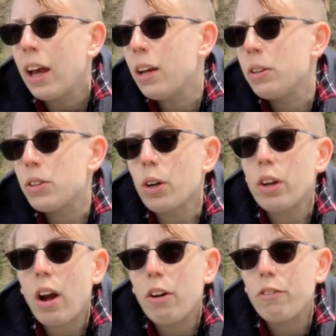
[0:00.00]
it
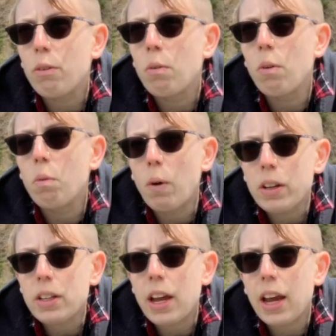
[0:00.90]
started off
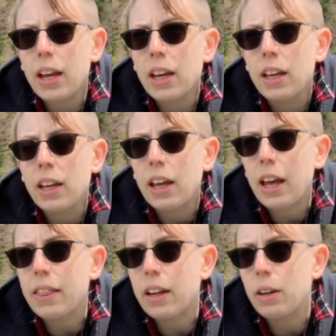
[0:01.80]
one day
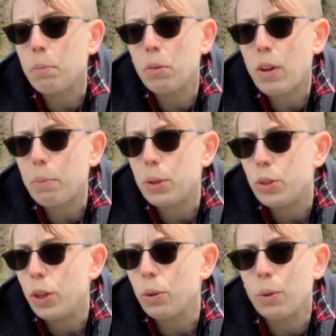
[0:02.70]
and then it moved up to
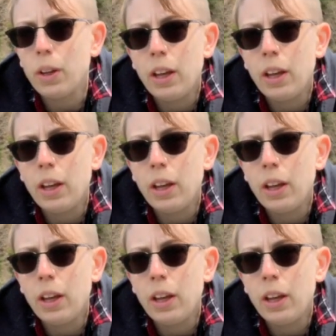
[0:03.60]
two